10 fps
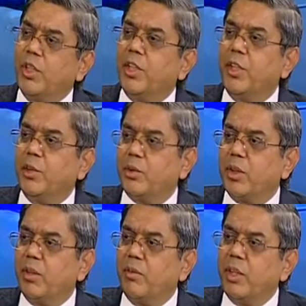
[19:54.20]

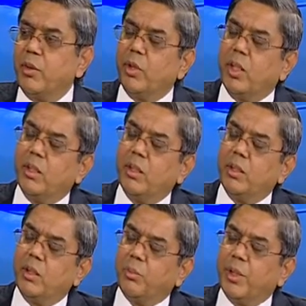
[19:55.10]
continuously when you are
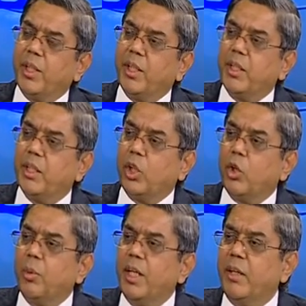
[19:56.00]
operating in a
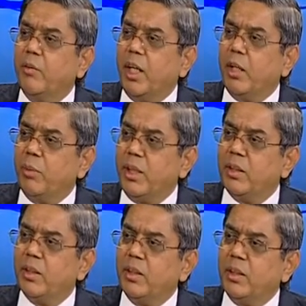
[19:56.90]
global environment.